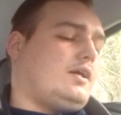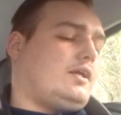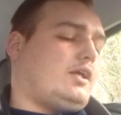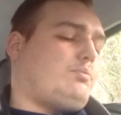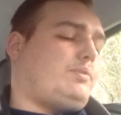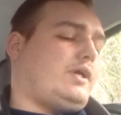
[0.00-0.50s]

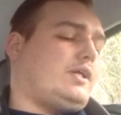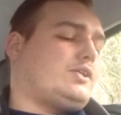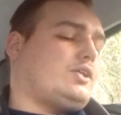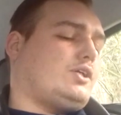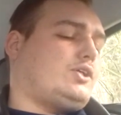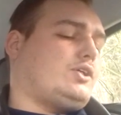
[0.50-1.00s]
they pick
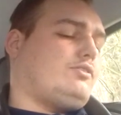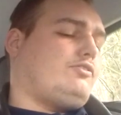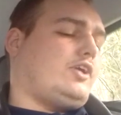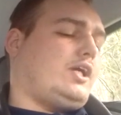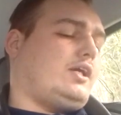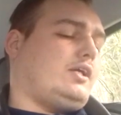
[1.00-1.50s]
such a
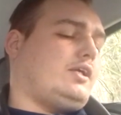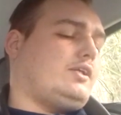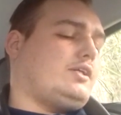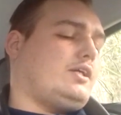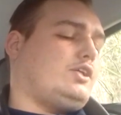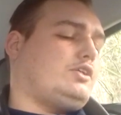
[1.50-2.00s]
vague and
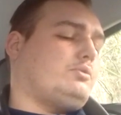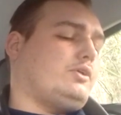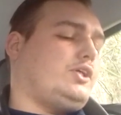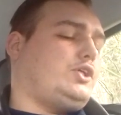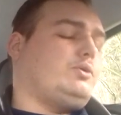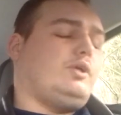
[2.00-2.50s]
intangible
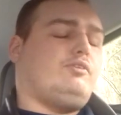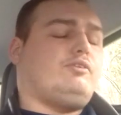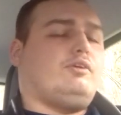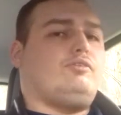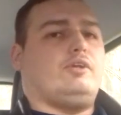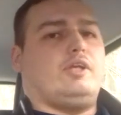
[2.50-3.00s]
issue, even
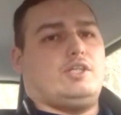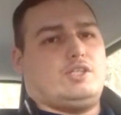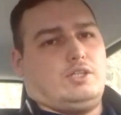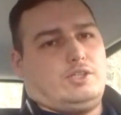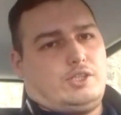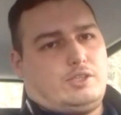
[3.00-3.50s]
if it is
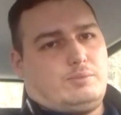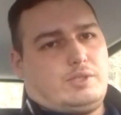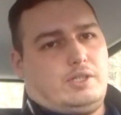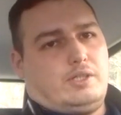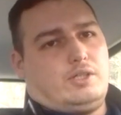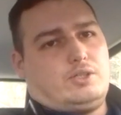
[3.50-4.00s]

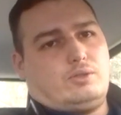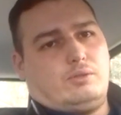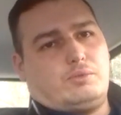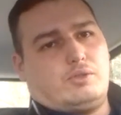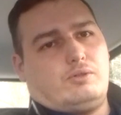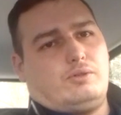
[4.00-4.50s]
legitimately an issue. I'm
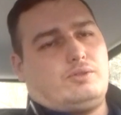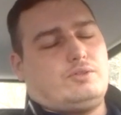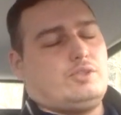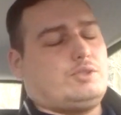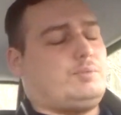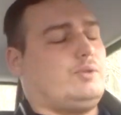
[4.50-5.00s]
not going to
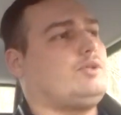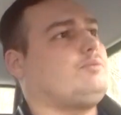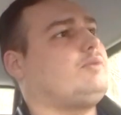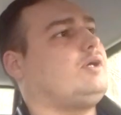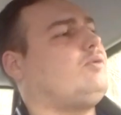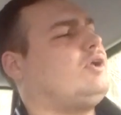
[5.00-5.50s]
dispute it
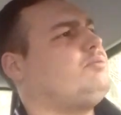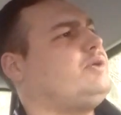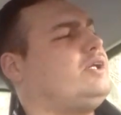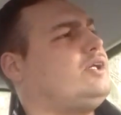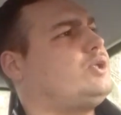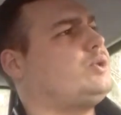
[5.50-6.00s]
may well be
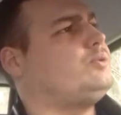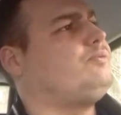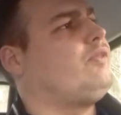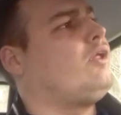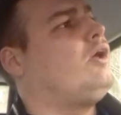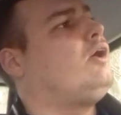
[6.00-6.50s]
an issue.
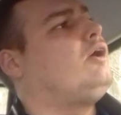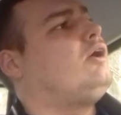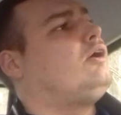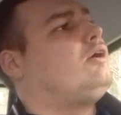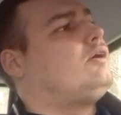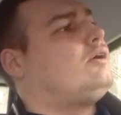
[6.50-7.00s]

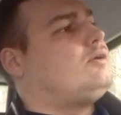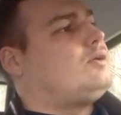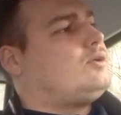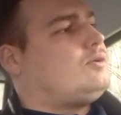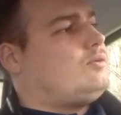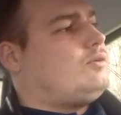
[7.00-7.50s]

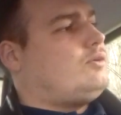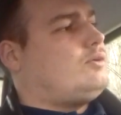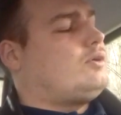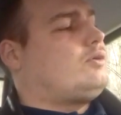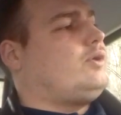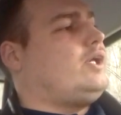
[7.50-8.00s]

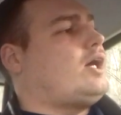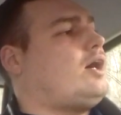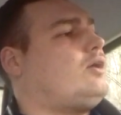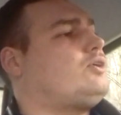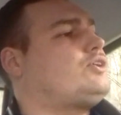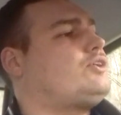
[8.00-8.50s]
The
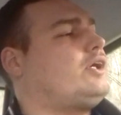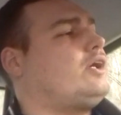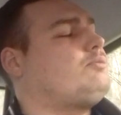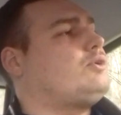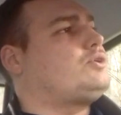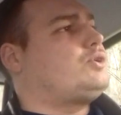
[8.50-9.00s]
greenhouse thing
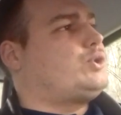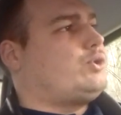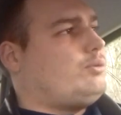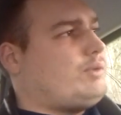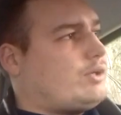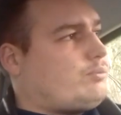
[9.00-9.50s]
I'm not so sure
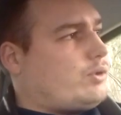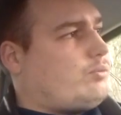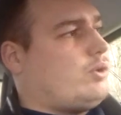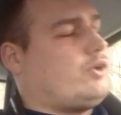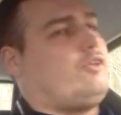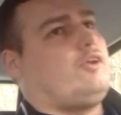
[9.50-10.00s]
about, but
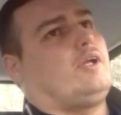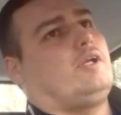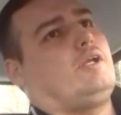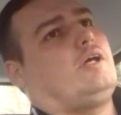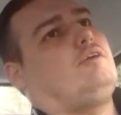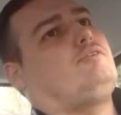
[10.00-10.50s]
one thing
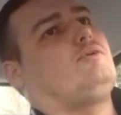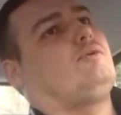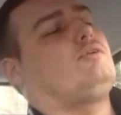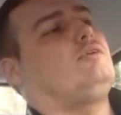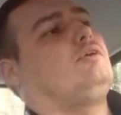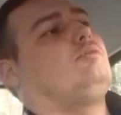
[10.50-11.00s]
that I've
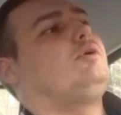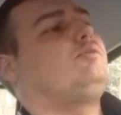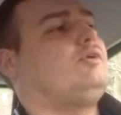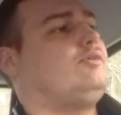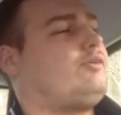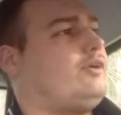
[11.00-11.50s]
talked a lot about
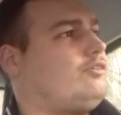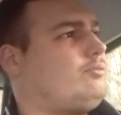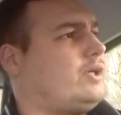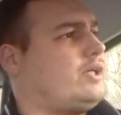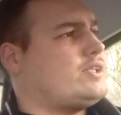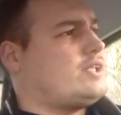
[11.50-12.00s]
with a friend of
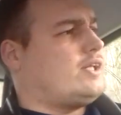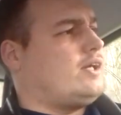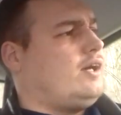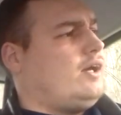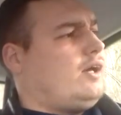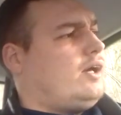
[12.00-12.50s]
mine is that
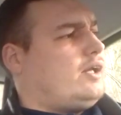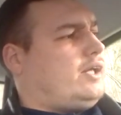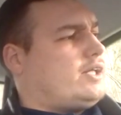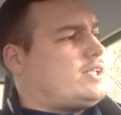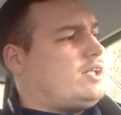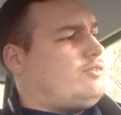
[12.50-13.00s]
the
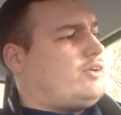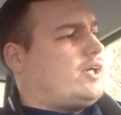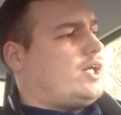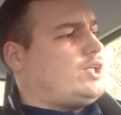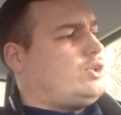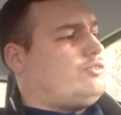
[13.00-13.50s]

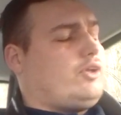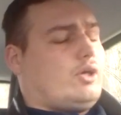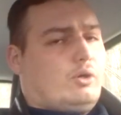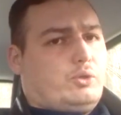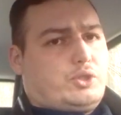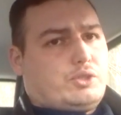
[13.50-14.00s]
acidification of the
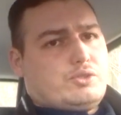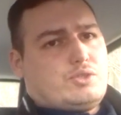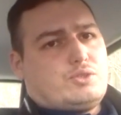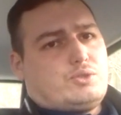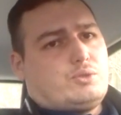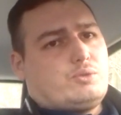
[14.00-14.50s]
oceans
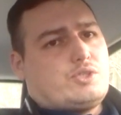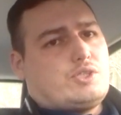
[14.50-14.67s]
through